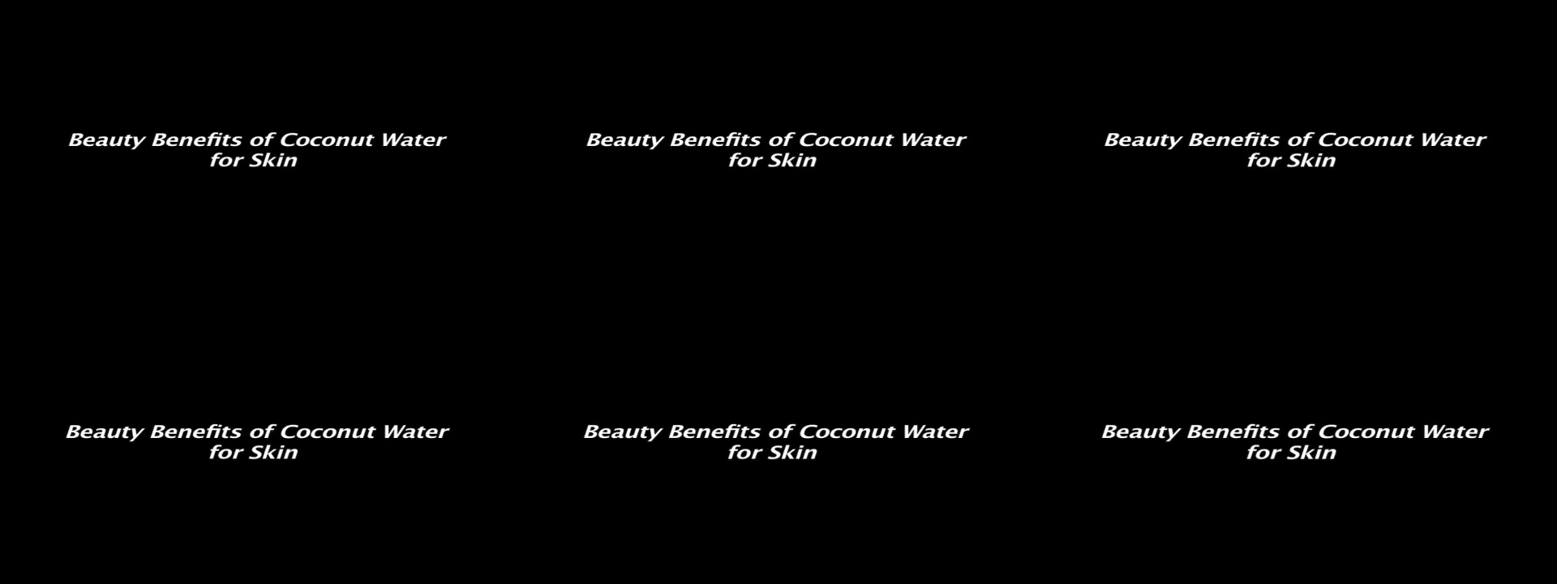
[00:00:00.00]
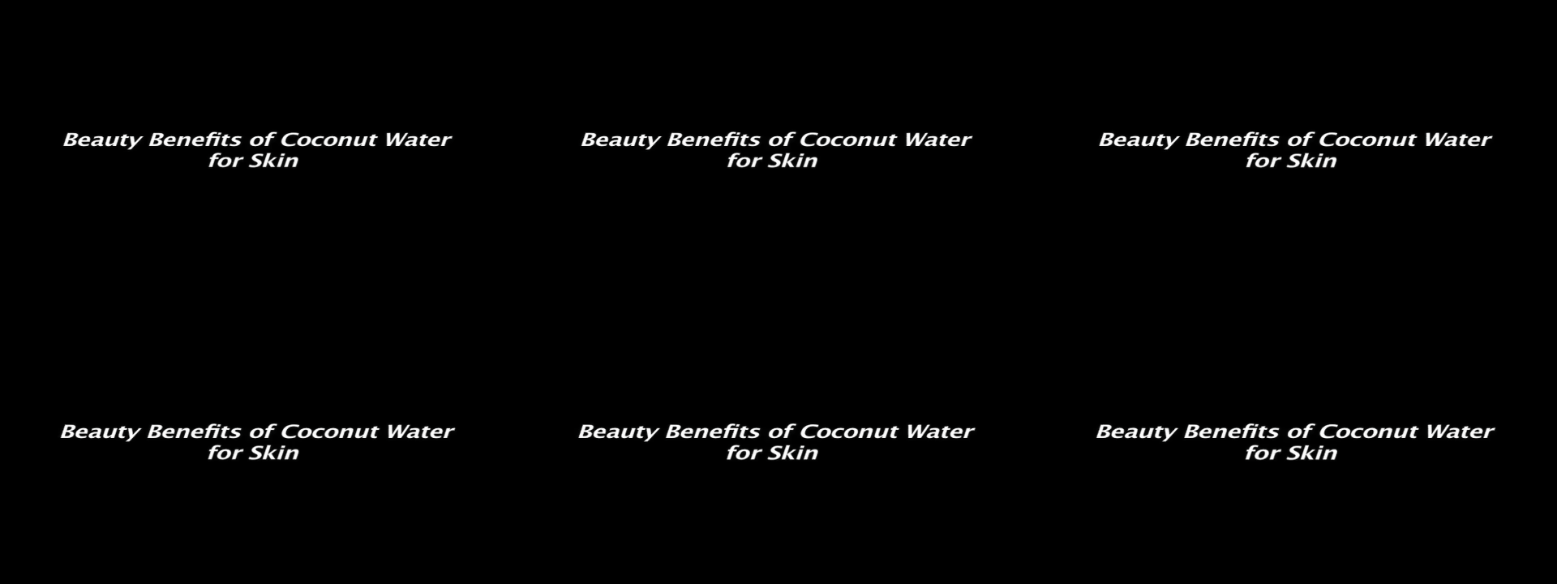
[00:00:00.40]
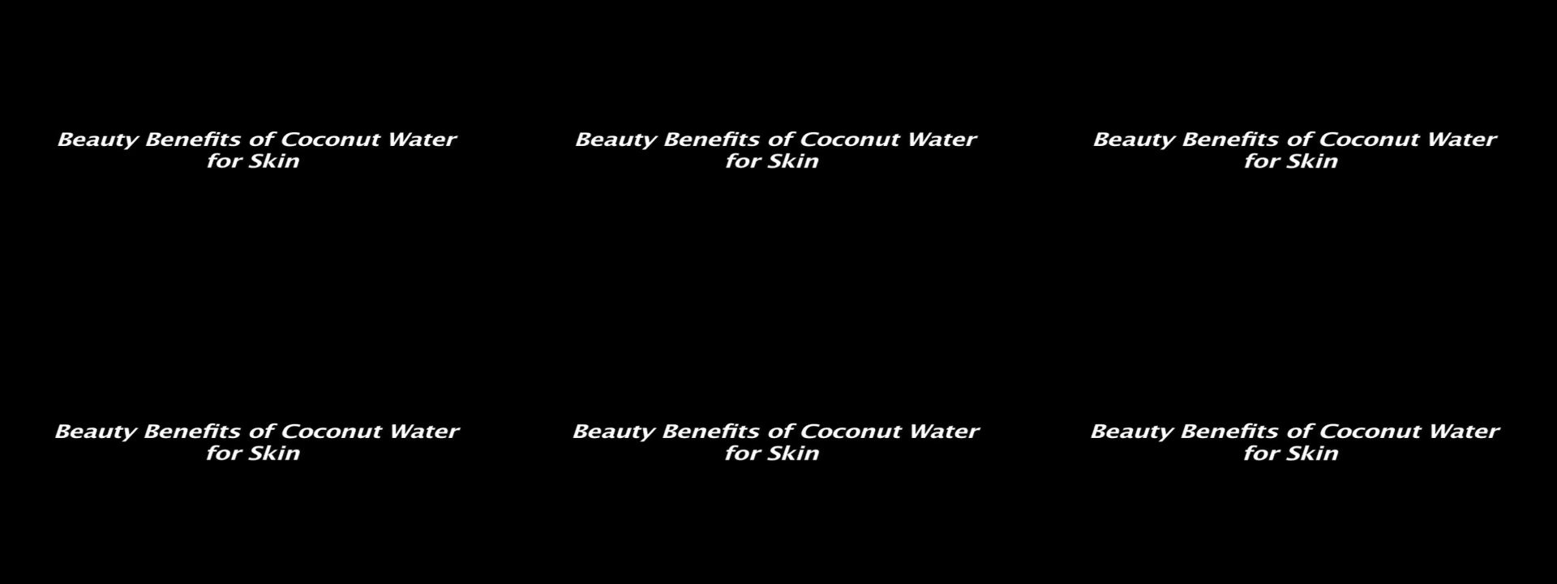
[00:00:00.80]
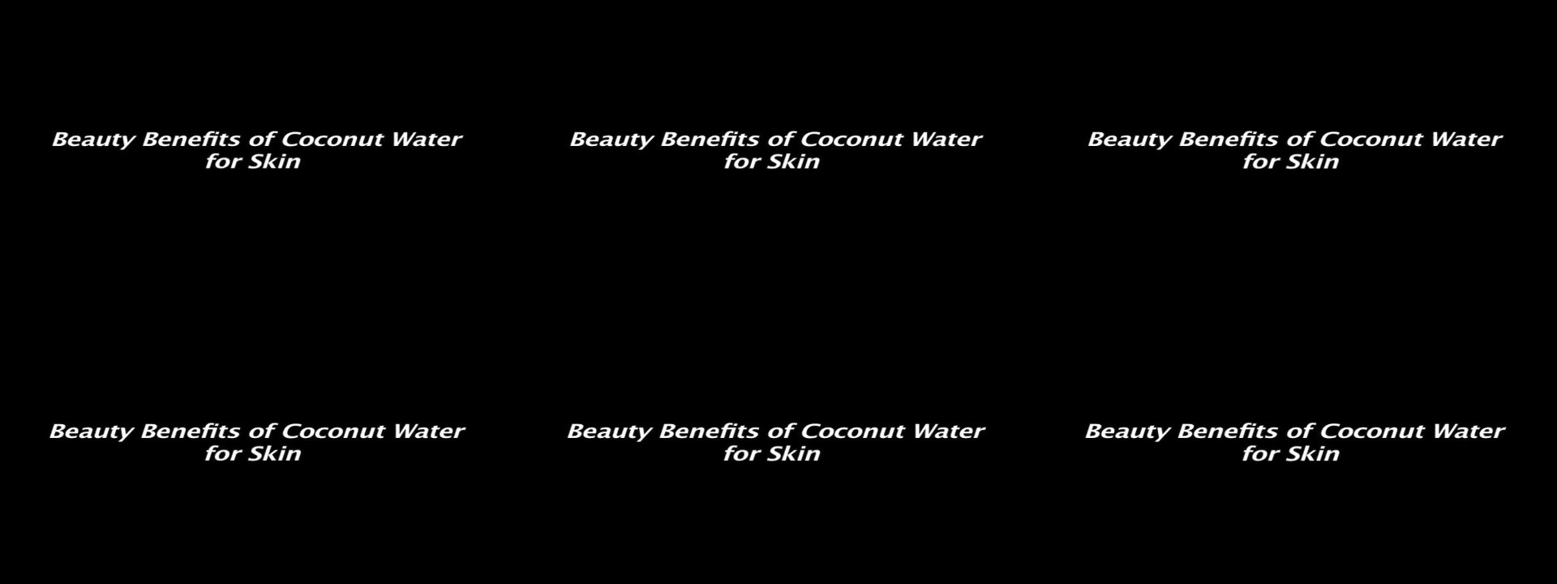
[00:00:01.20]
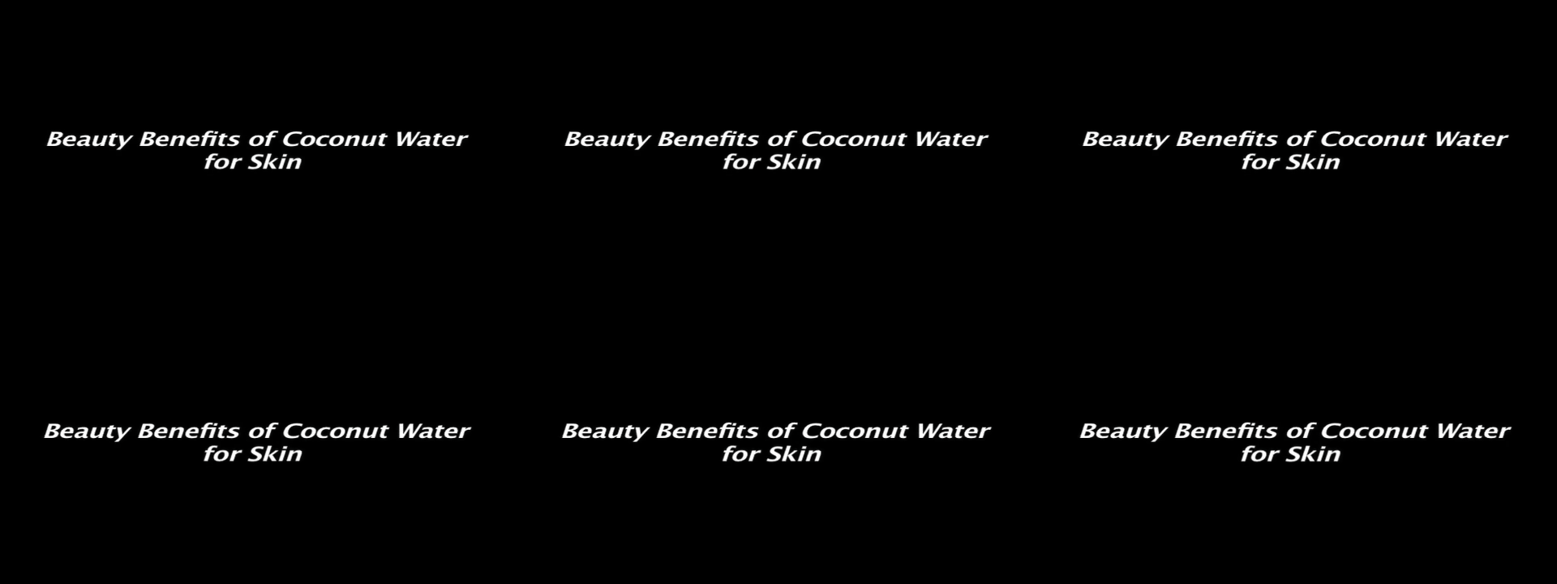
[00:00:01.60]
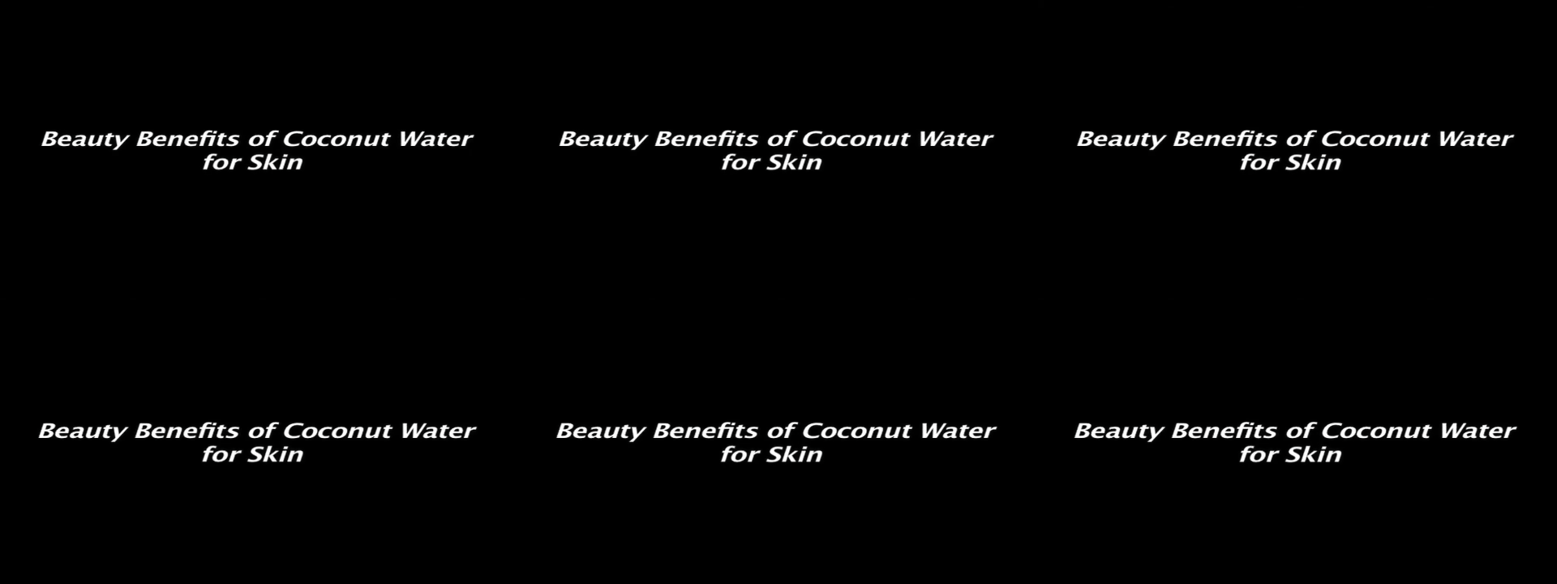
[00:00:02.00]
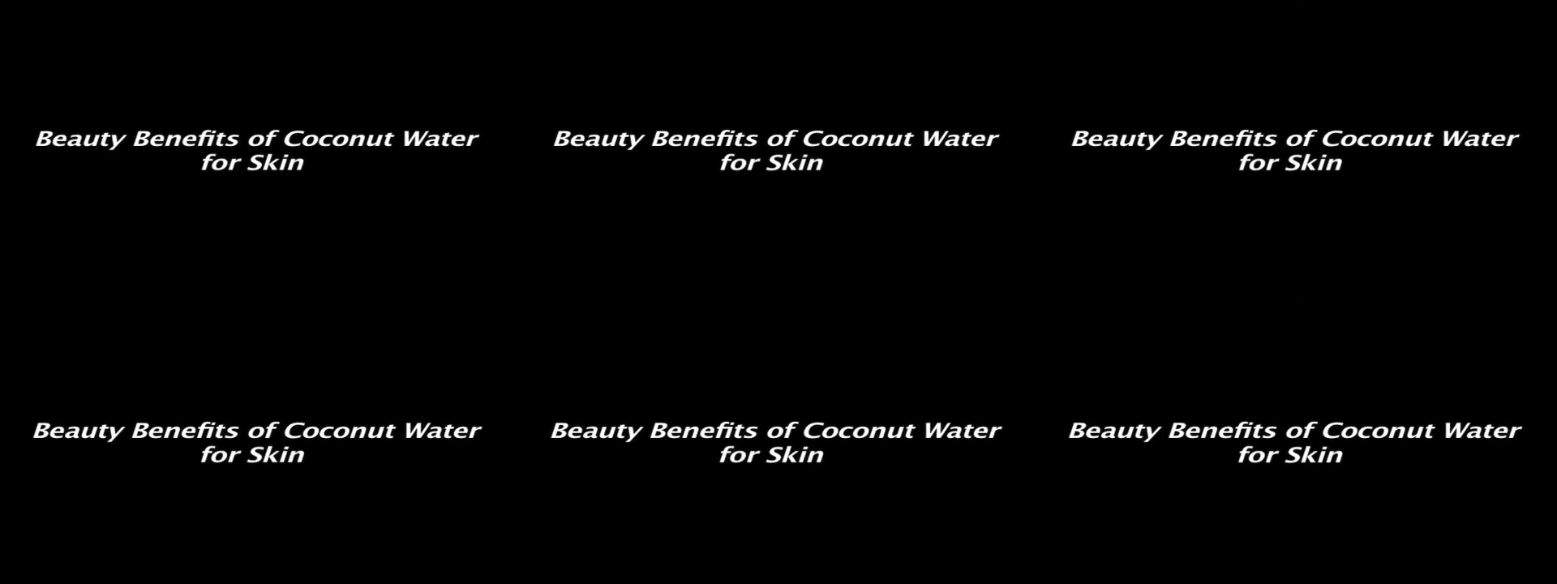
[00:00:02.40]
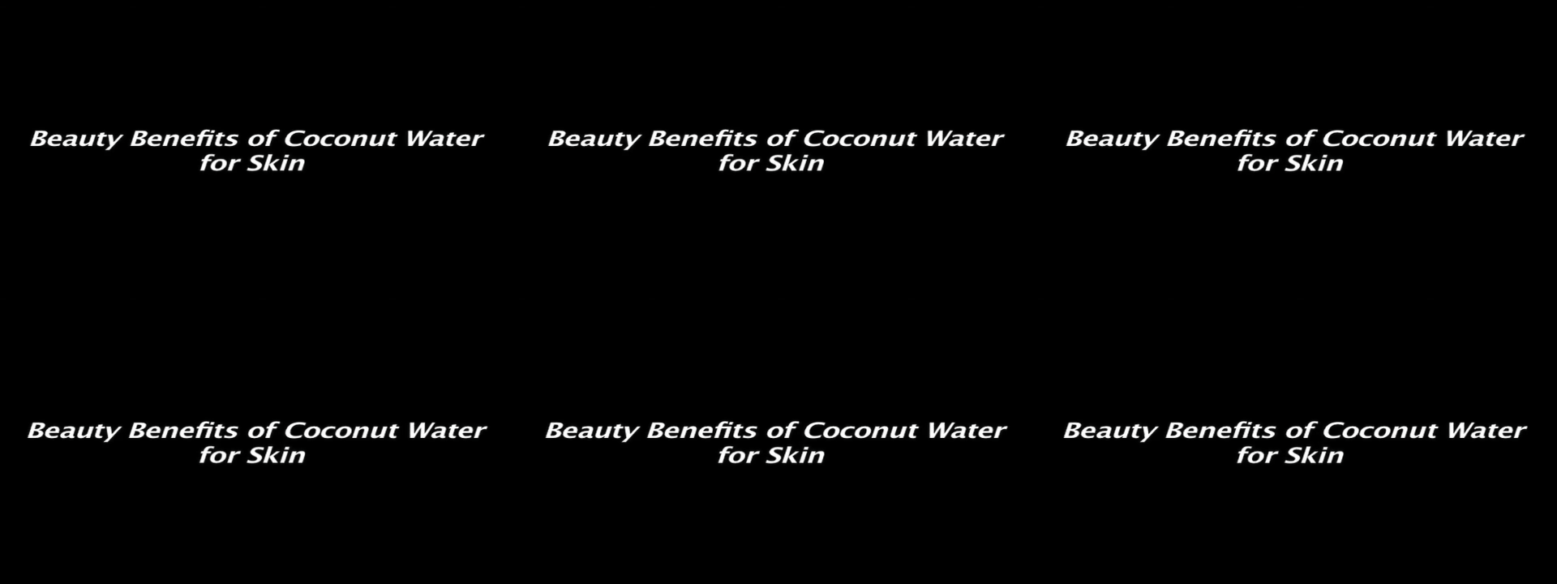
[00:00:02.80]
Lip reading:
(no speaker visible)